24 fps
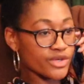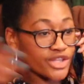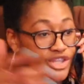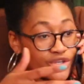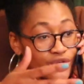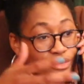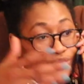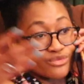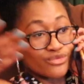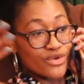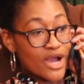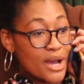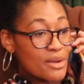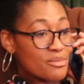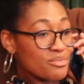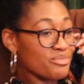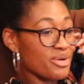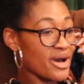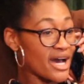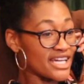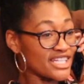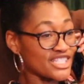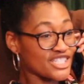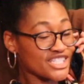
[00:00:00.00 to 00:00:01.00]
with your rum
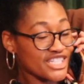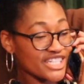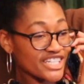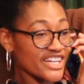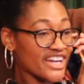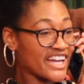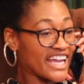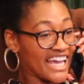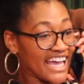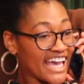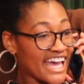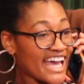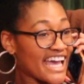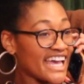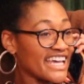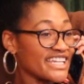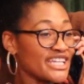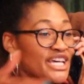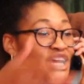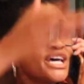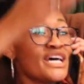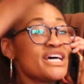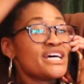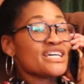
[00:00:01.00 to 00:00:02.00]
punch in your hand,
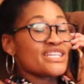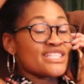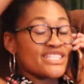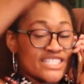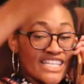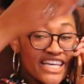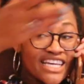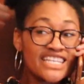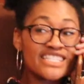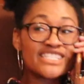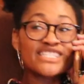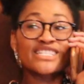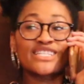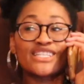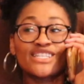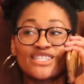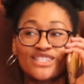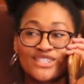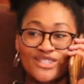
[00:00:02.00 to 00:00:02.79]
dancing a